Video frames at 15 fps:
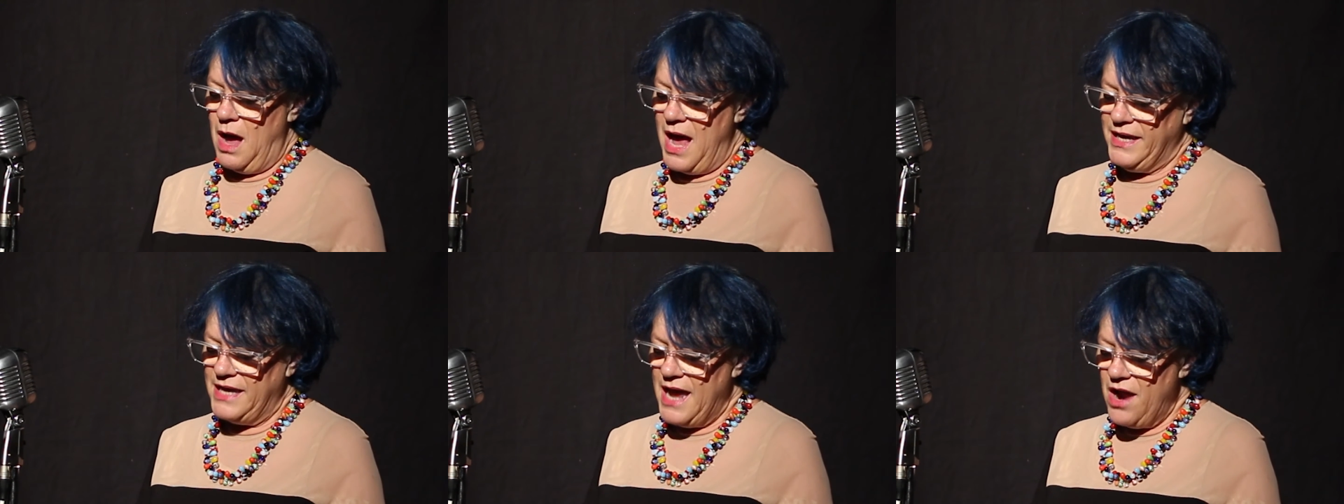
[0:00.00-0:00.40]

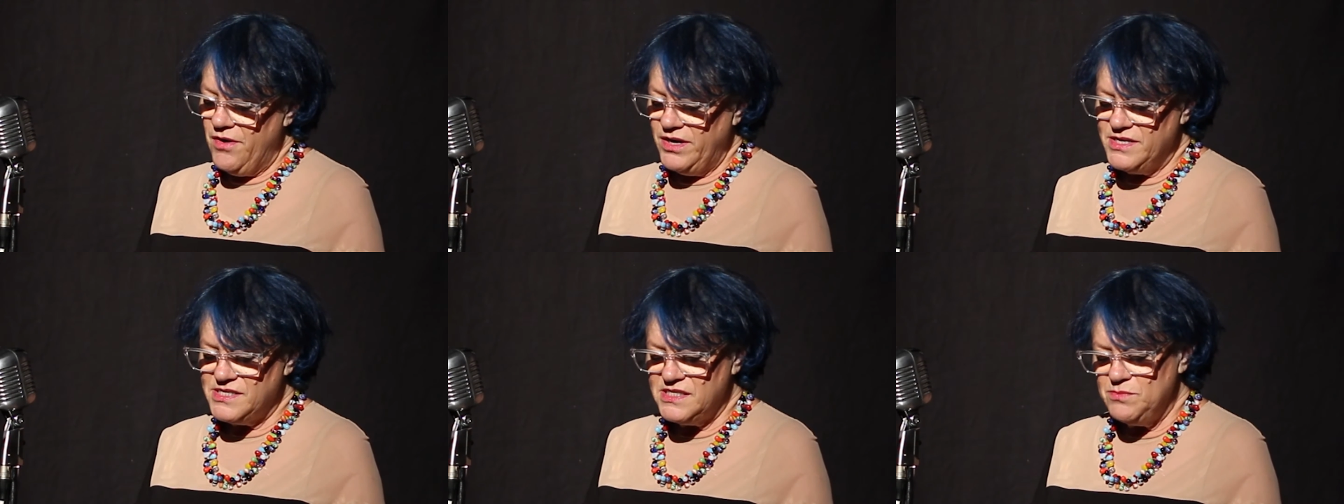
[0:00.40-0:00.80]
I
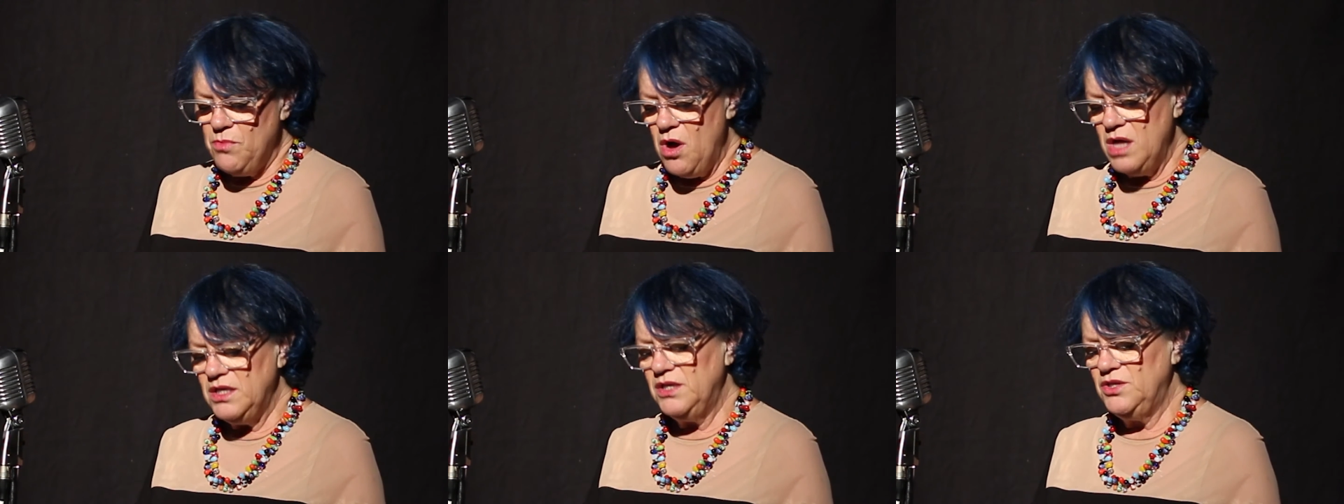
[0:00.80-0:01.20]
carried a
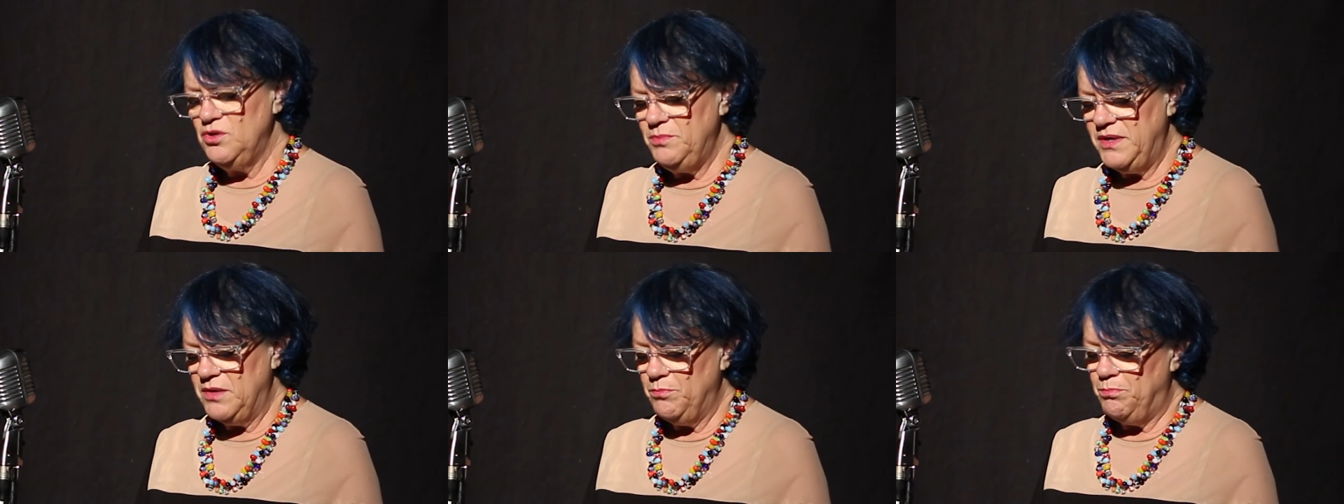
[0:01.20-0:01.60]
small
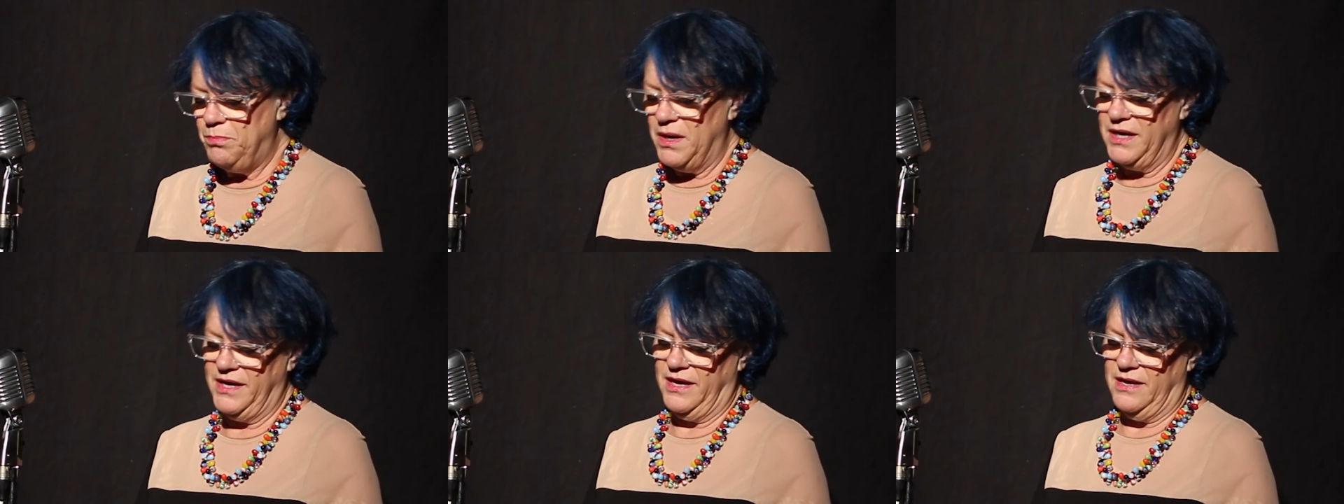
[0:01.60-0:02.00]
aluminum
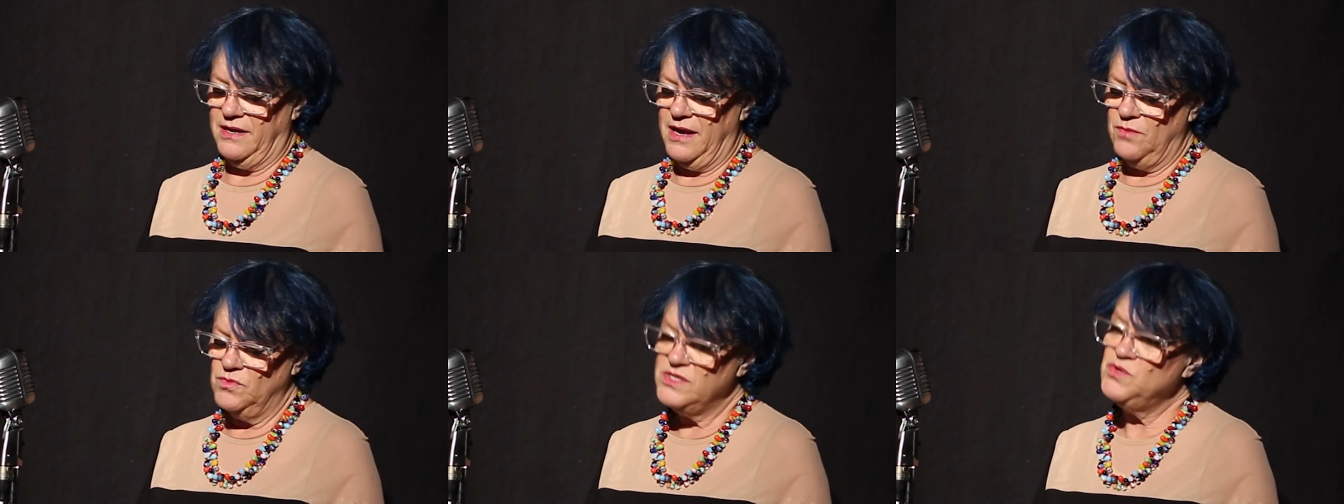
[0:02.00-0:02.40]
bucket
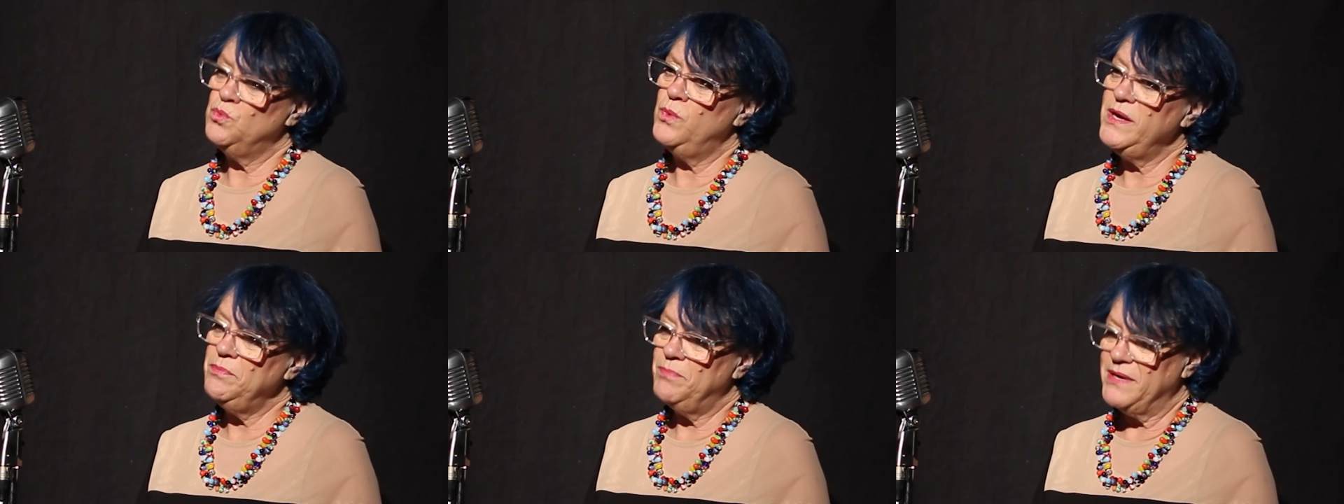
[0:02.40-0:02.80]
and was
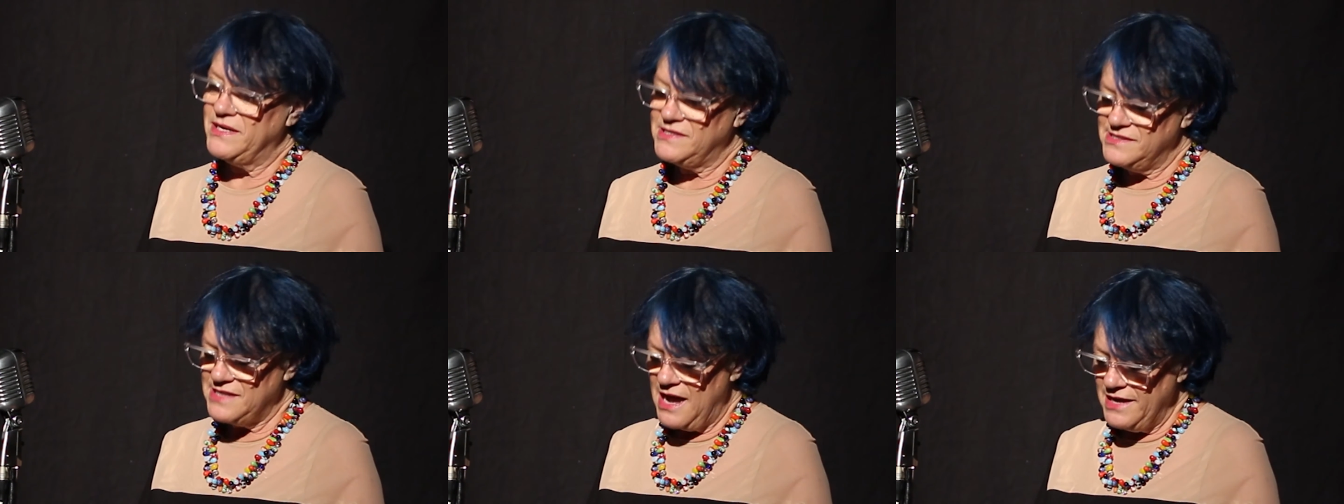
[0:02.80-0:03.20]

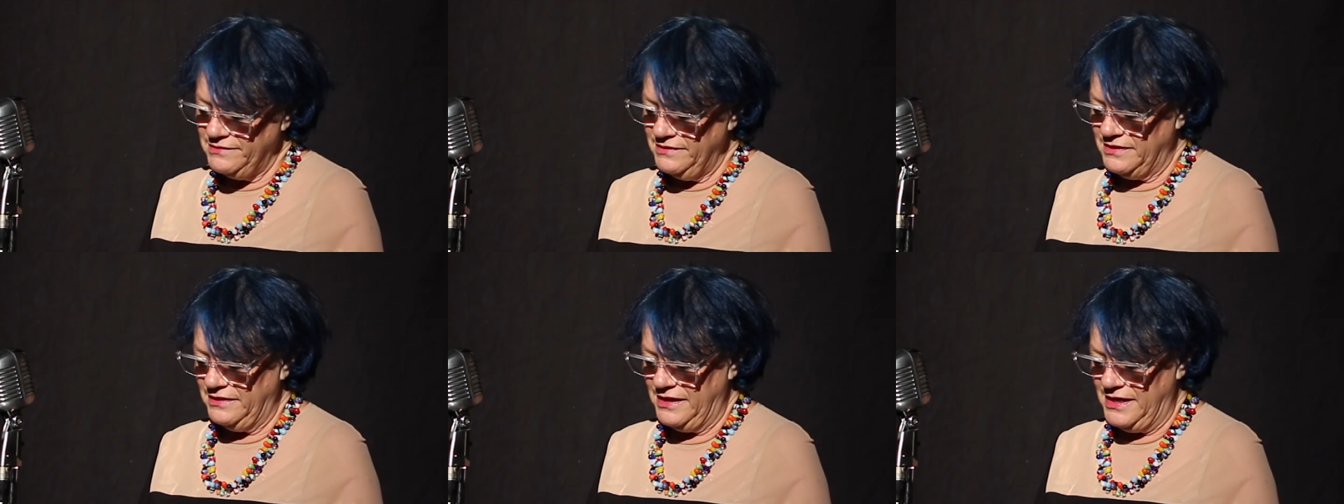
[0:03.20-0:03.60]
weeping
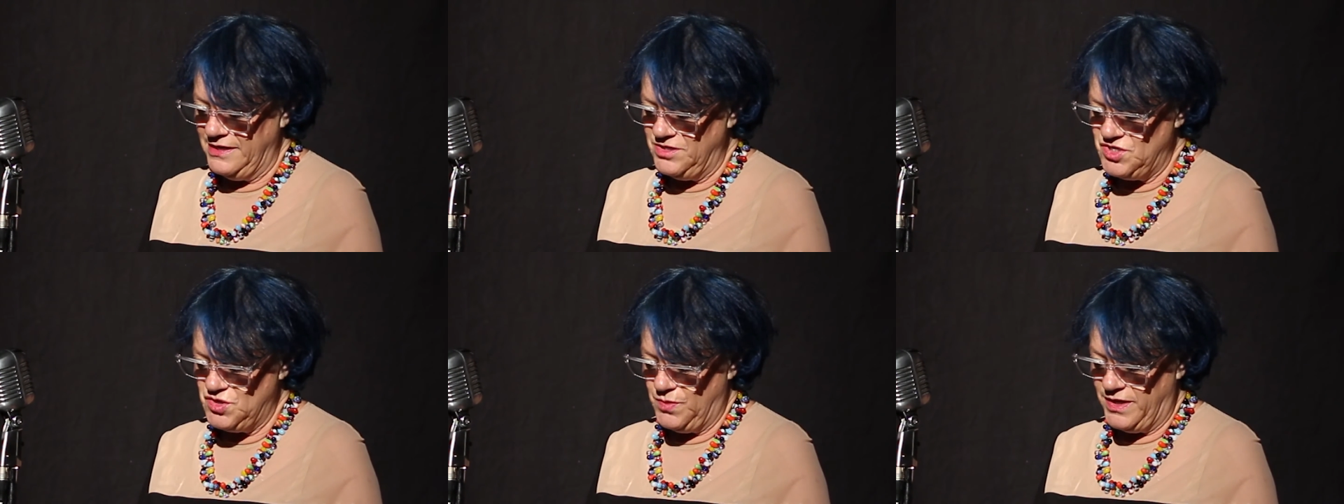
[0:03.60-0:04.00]
silently
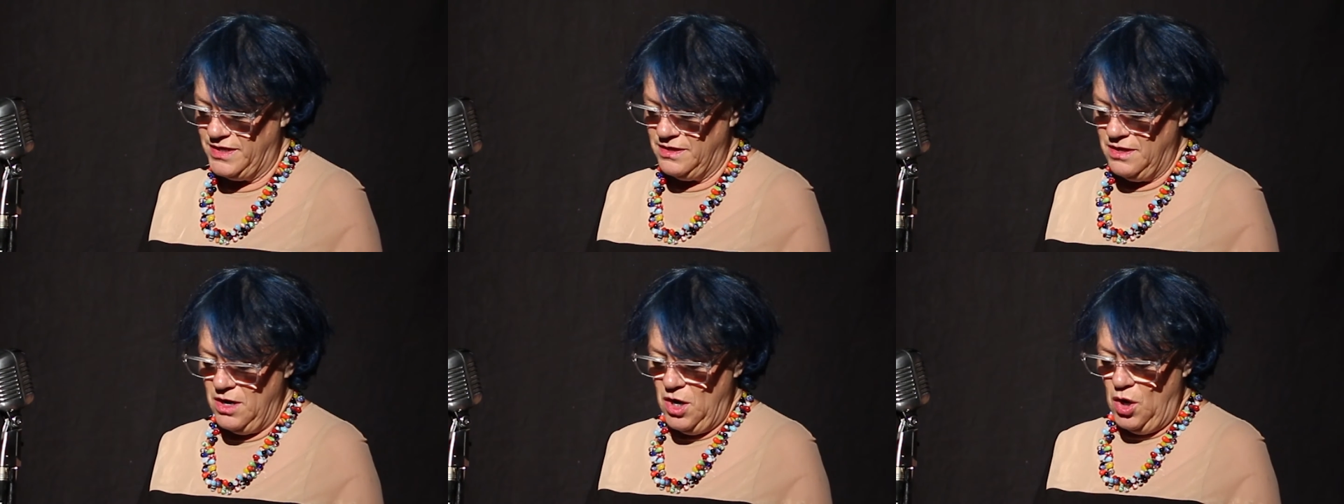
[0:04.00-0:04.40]
into it